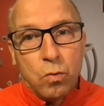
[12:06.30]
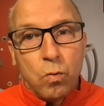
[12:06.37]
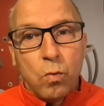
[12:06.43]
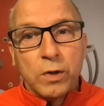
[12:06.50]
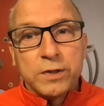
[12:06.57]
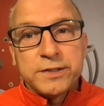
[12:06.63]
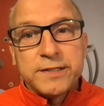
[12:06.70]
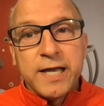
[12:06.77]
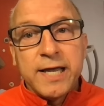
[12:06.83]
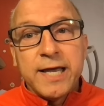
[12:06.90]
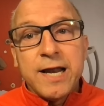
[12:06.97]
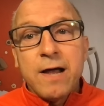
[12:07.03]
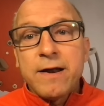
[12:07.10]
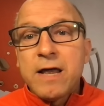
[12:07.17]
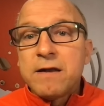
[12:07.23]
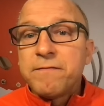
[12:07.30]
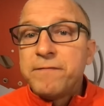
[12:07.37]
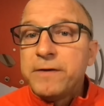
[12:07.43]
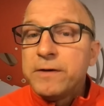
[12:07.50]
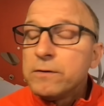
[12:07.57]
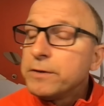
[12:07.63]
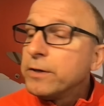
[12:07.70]
once they get out on the
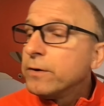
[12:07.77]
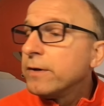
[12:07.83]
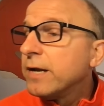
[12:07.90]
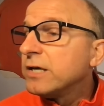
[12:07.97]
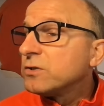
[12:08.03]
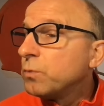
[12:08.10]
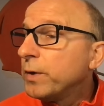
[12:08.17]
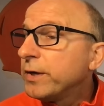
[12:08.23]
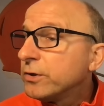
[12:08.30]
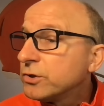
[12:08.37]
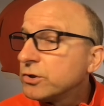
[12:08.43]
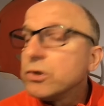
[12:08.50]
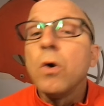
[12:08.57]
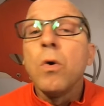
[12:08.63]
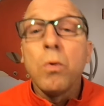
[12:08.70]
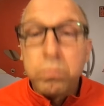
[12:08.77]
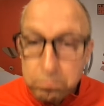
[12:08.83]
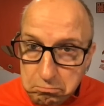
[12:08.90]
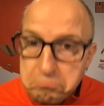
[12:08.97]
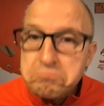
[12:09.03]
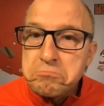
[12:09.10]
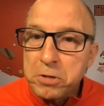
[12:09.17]
field here in the next week or so,
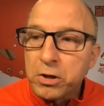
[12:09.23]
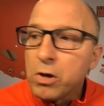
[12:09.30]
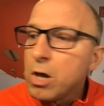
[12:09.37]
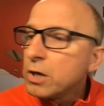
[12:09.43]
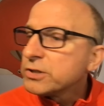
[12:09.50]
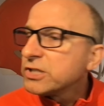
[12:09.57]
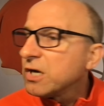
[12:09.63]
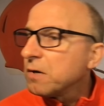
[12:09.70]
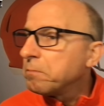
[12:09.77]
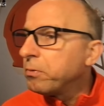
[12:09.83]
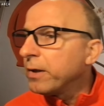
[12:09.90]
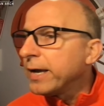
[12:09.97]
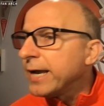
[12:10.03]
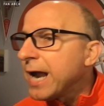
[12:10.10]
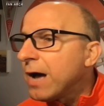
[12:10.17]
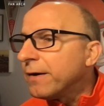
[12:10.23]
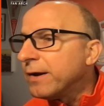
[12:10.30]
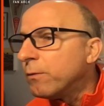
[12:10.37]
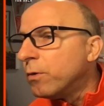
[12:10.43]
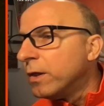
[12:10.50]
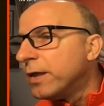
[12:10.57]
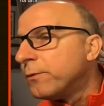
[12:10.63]
it'll all start playing out. And
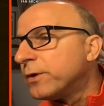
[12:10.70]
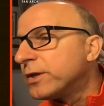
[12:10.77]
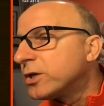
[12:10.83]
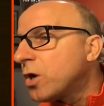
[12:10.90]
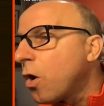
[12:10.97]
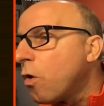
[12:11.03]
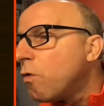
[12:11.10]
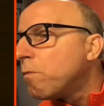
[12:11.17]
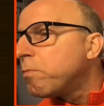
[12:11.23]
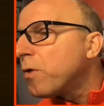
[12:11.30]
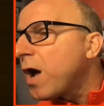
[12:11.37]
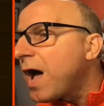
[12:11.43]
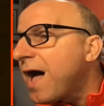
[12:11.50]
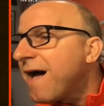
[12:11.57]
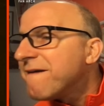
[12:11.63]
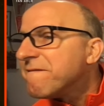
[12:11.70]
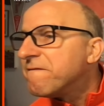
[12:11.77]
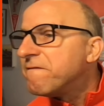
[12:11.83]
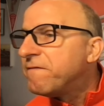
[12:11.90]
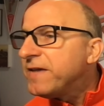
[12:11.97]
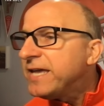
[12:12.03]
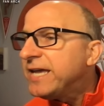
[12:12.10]
then we'll end with Cobra
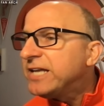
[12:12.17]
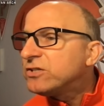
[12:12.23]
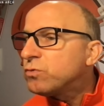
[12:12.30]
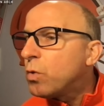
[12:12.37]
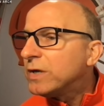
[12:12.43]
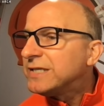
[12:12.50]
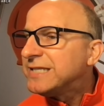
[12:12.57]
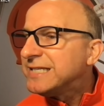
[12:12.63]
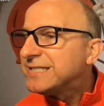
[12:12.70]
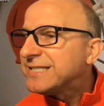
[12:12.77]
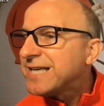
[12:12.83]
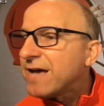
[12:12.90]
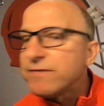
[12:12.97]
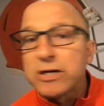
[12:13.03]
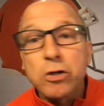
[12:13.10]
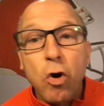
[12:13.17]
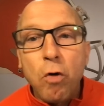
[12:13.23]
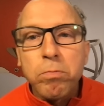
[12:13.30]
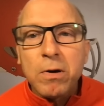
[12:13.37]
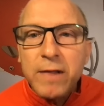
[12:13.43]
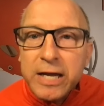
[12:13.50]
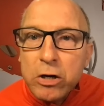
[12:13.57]
V27.
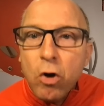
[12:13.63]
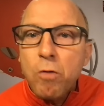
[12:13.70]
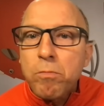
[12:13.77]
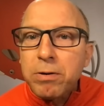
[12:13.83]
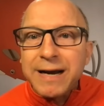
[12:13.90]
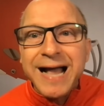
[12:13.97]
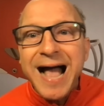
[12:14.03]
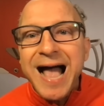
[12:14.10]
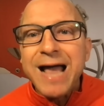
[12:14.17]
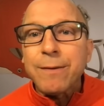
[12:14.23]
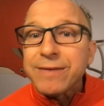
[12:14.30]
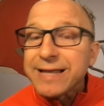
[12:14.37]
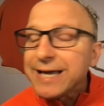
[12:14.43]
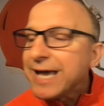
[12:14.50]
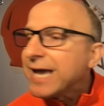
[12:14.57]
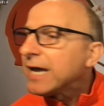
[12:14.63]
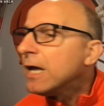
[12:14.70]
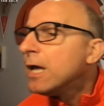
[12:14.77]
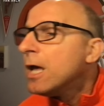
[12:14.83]
Cobra like Cobra Kai with a K.